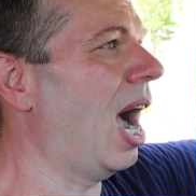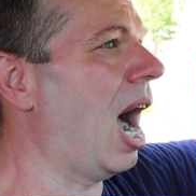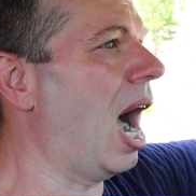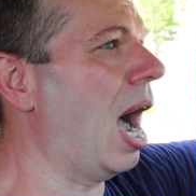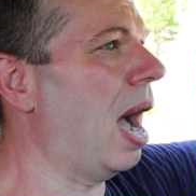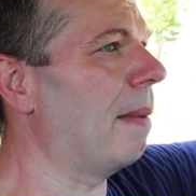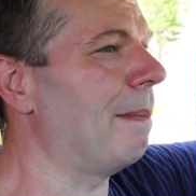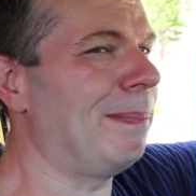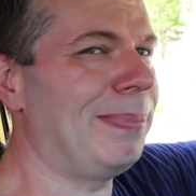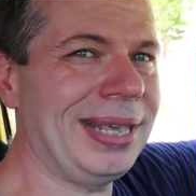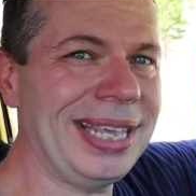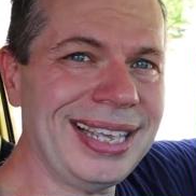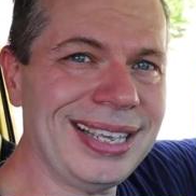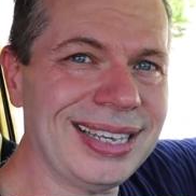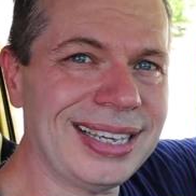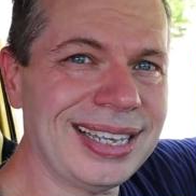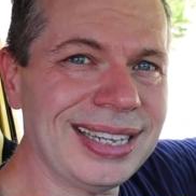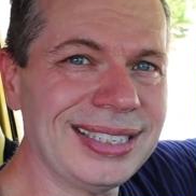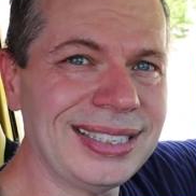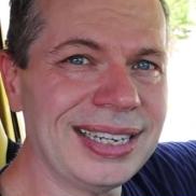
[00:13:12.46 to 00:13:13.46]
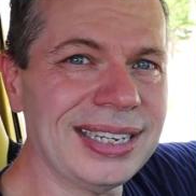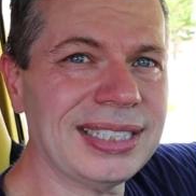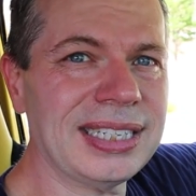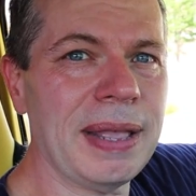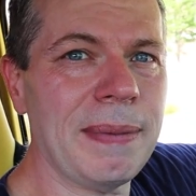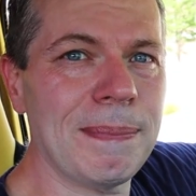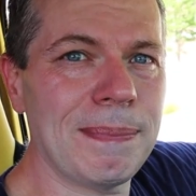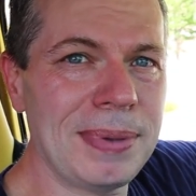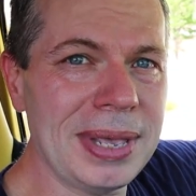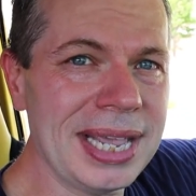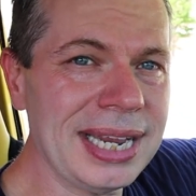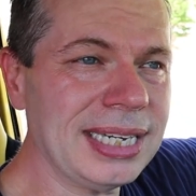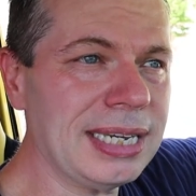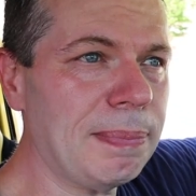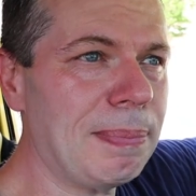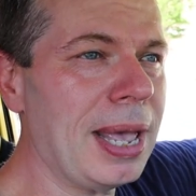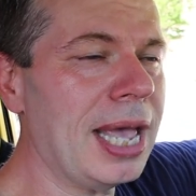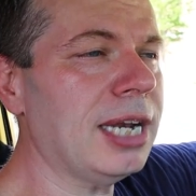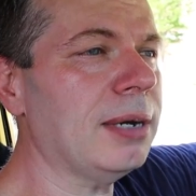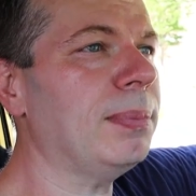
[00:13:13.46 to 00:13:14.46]
uh, being consistent, being
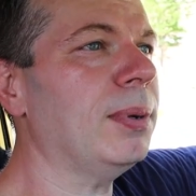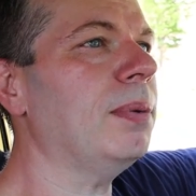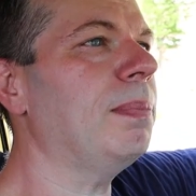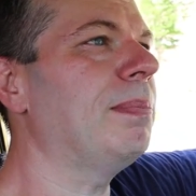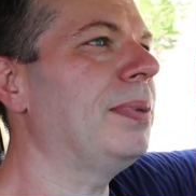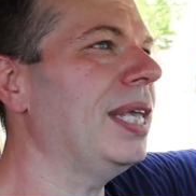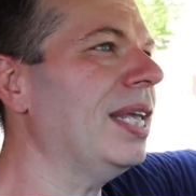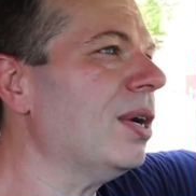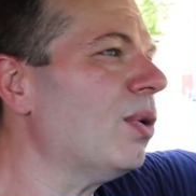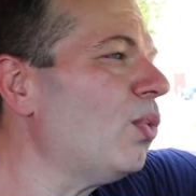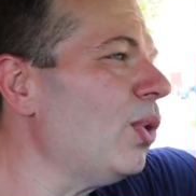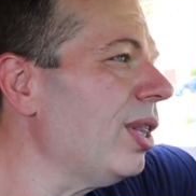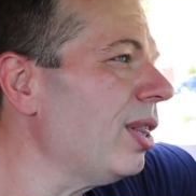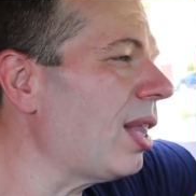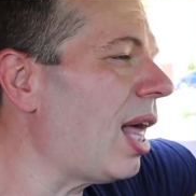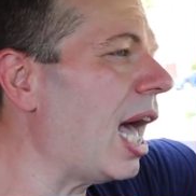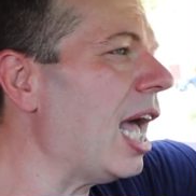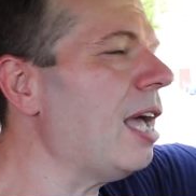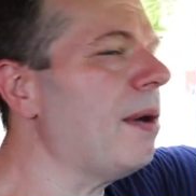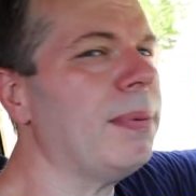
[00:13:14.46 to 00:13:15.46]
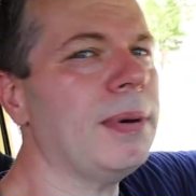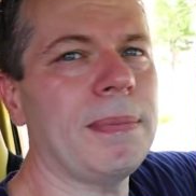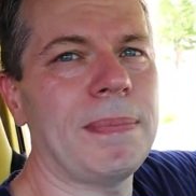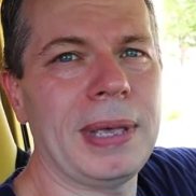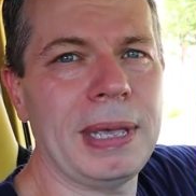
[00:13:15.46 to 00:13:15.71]
dependable, being reliable.